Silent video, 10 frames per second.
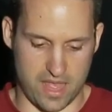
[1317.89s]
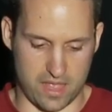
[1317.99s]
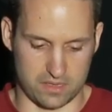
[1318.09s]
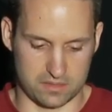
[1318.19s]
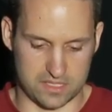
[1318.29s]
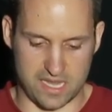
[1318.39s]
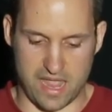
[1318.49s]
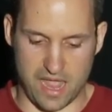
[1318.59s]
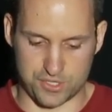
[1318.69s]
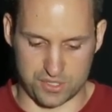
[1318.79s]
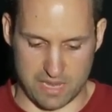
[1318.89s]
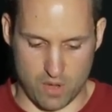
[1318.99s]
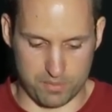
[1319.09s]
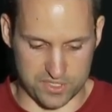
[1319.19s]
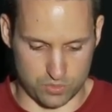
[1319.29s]
And today, actually, I'm
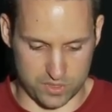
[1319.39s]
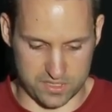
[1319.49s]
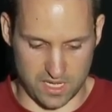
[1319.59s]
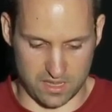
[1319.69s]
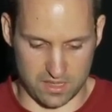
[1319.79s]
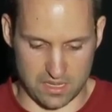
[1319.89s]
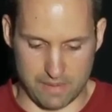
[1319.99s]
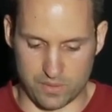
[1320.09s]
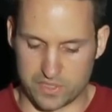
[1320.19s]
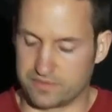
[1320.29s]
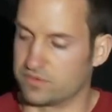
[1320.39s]
open sourcing the library